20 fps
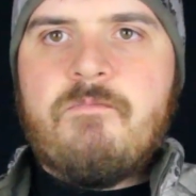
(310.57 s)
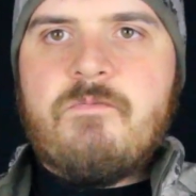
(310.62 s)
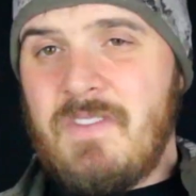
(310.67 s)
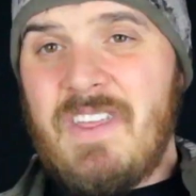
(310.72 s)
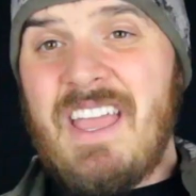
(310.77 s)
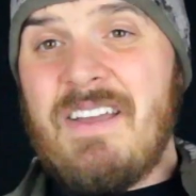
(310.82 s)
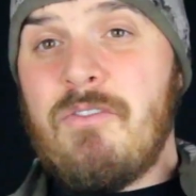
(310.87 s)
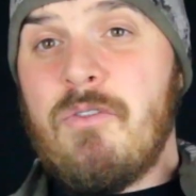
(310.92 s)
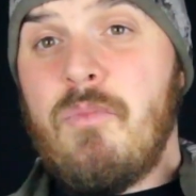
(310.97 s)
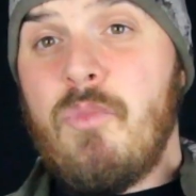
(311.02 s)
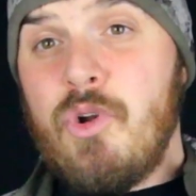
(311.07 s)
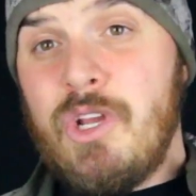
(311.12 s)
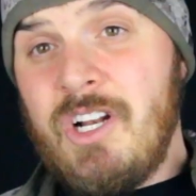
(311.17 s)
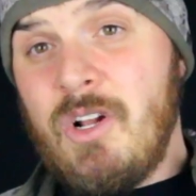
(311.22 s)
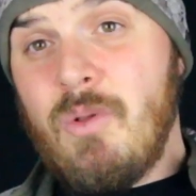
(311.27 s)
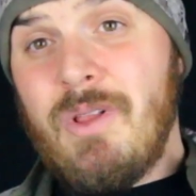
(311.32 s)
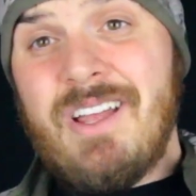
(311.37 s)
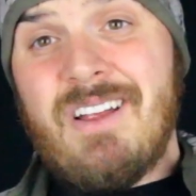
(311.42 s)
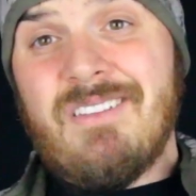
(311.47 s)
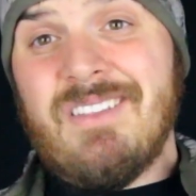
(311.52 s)
They have a
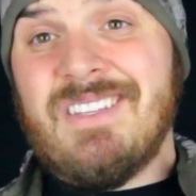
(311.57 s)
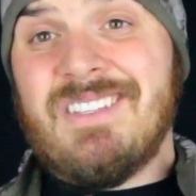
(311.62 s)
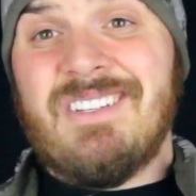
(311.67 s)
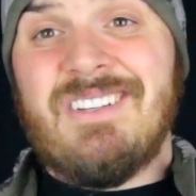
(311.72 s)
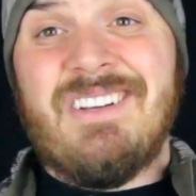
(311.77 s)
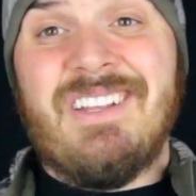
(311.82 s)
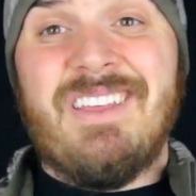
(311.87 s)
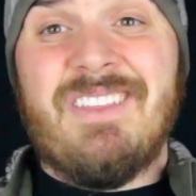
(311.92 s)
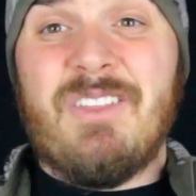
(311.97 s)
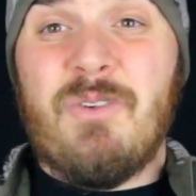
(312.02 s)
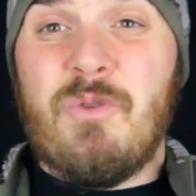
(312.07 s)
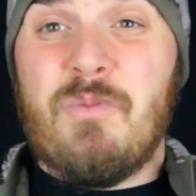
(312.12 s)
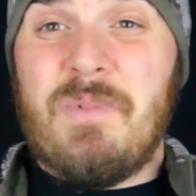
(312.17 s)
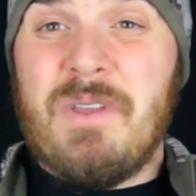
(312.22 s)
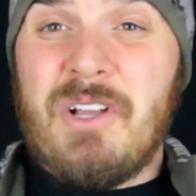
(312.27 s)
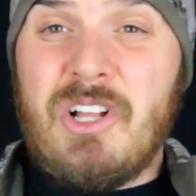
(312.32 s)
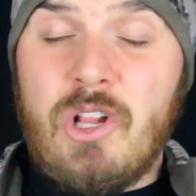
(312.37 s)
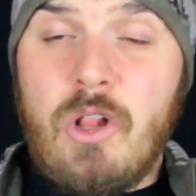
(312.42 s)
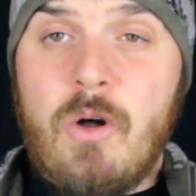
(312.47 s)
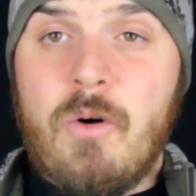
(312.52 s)
merino layer that's underneath that would
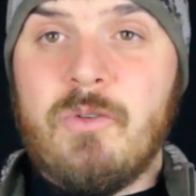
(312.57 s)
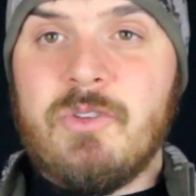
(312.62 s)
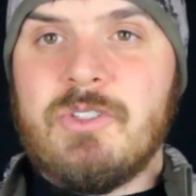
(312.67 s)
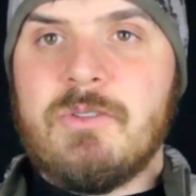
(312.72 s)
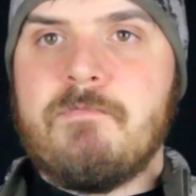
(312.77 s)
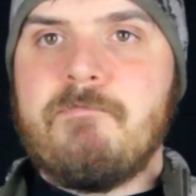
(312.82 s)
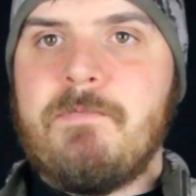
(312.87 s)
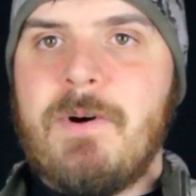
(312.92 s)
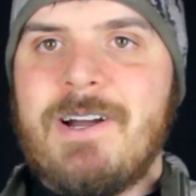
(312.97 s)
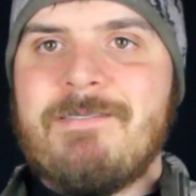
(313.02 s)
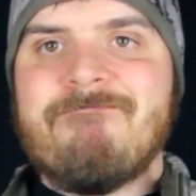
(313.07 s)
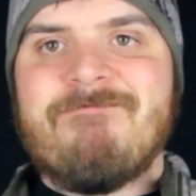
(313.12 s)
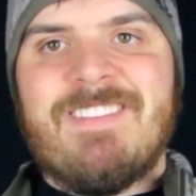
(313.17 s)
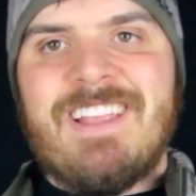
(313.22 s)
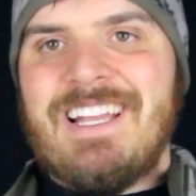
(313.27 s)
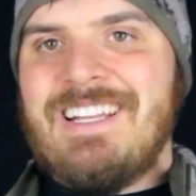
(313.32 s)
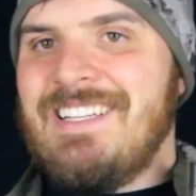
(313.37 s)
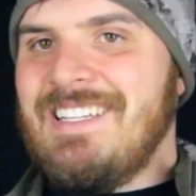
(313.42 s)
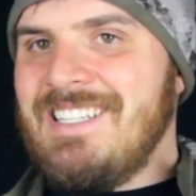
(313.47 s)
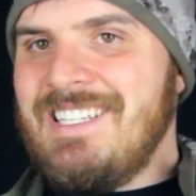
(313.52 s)
be close, but
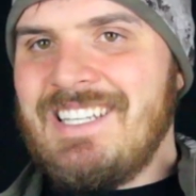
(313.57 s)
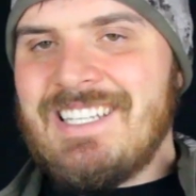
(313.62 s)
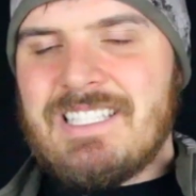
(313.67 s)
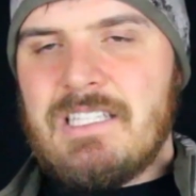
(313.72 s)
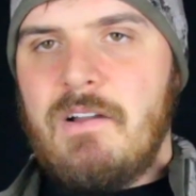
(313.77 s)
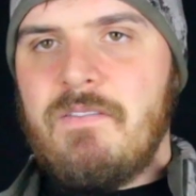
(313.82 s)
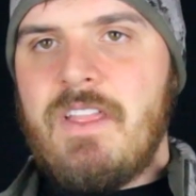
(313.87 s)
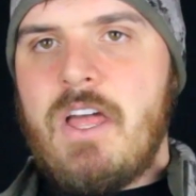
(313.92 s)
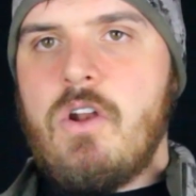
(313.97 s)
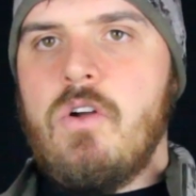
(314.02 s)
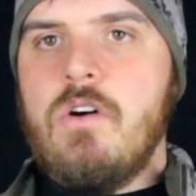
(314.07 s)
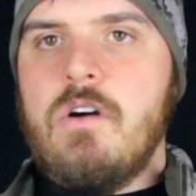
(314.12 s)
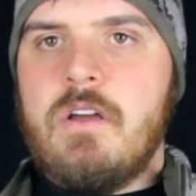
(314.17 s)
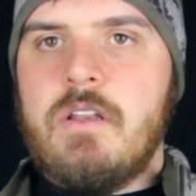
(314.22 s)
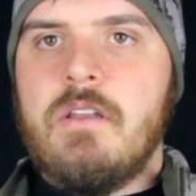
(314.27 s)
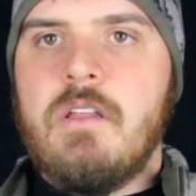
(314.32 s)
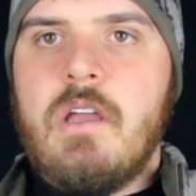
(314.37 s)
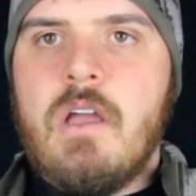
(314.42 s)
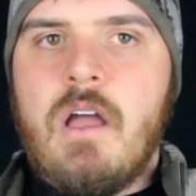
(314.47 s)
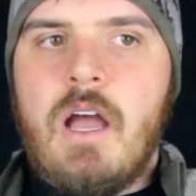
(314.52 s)
I just love that
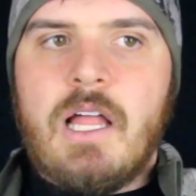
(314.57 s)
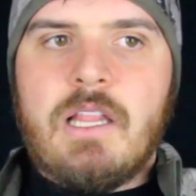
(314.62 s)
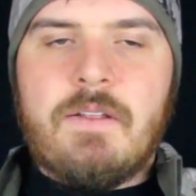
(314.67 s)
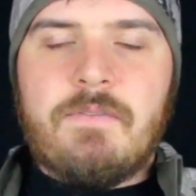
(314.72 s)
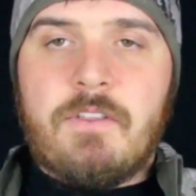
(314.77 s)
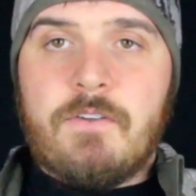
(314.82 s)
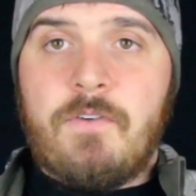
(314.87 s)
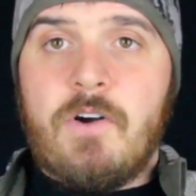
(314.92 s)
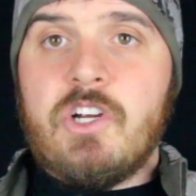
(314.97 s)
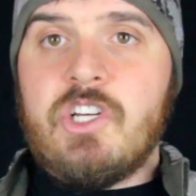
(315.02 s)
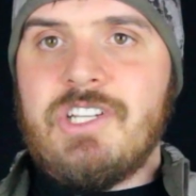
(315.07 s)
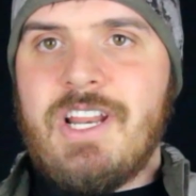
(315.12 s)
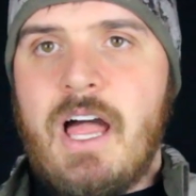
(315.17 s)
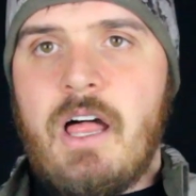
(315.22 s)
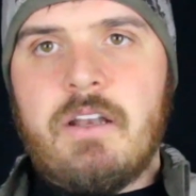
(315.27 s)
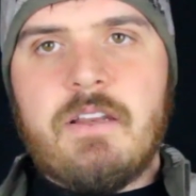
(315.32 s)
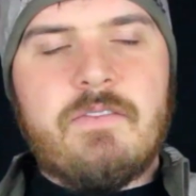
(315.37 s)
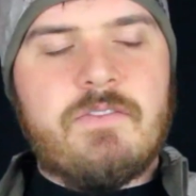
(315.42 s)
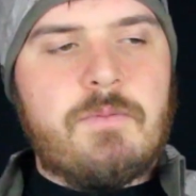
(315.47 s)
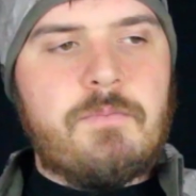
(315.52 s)
hood. I love the
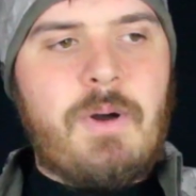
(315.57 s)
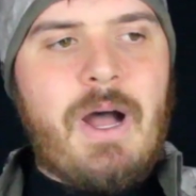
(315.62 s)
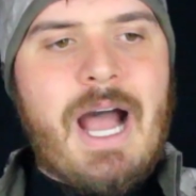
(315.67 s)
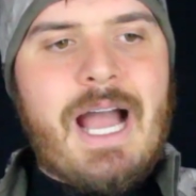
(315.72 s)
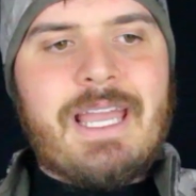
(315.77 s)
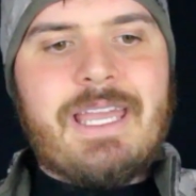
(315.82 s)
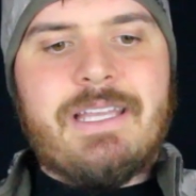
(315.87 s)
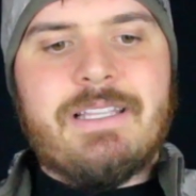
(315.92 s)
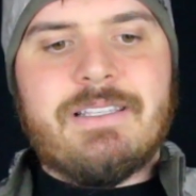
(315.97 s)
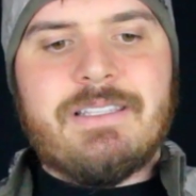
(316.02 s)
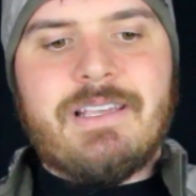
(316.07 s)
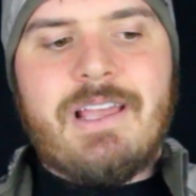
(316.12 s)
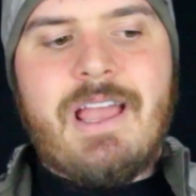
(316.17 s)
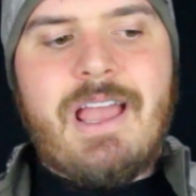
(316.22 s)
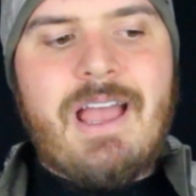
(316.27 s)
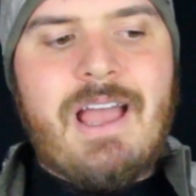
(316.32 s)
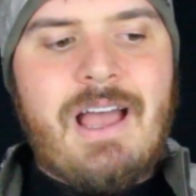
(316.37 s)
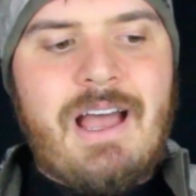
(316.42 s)
functionality of some pockets.